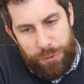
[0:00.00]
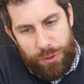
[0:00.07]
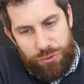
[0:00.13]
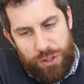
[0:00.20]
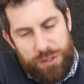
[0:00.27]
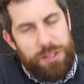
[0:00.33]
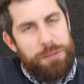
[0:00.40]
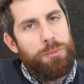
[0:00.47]
we're
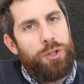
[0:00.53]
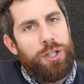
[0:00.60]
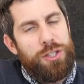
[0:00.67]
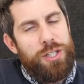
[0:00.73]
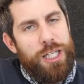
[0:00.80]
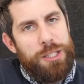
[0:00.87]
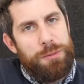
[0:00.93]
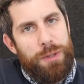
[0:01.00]
trusted
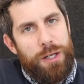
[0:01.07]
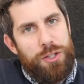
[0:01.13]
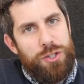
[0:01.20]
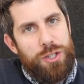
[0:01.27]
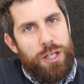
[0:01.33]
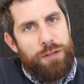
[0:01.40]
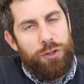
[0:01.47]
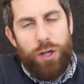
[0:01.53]
mortgage
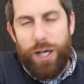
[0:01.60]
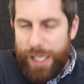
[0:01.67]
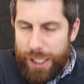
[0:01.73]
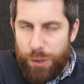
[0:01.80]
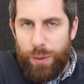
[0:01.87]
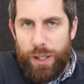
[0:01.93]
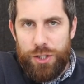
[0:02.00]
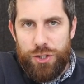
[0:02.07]
experts. If you've got any
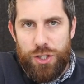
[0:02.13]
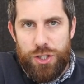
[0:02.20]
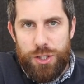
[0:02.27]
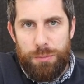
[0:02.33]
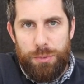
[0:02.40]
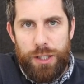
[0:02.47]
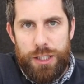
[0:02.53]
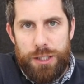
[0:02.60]

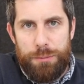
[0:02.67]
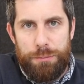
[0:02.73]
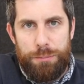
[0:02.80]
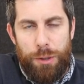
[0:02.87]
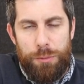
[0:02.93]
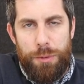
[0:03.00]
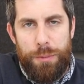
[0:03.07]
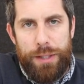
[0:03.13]
questions, please
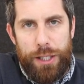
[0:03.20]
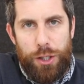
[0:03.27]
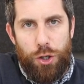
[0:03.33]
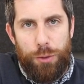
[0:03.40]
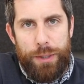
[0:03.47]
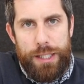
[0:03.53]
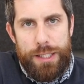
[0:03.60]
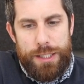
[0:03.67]
pop them in the
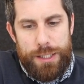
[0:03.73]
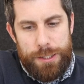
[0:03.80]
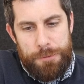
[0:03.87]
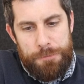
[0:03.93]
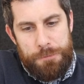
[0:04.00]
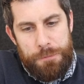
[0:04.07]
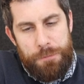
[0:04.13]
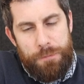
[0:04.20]
comments,
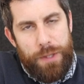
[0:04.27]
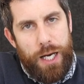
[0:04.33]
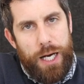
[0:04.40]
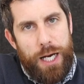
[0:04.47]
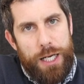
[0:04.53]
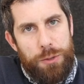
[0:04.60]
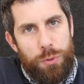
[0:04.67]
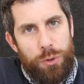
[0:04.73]

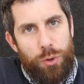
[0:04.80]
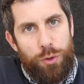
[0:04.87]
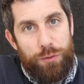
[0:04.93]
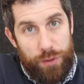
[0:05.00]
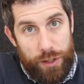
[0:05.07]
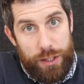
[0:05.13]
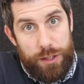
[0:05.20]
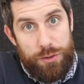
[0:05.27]
and we'll
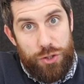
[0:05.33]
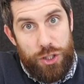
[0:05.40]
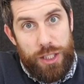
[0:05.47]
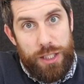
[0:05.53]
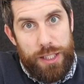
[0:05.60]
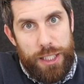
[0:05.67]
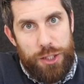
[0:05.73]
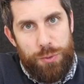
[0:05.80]
hopefully see
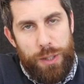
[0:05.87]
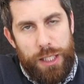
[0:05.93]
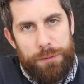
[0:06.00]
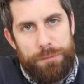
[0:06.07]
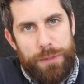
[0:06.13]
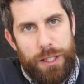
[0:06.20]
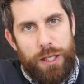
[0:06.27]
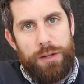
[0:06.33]
you next
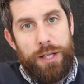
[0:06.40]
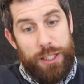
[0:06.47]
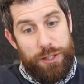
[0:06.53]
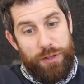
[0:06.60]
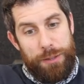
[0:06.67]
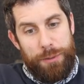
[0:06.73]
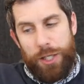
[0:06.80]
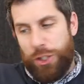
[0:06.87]
week. Thanks
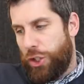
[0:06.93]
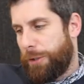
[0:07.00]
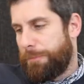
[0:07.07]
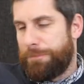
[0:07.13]
very much.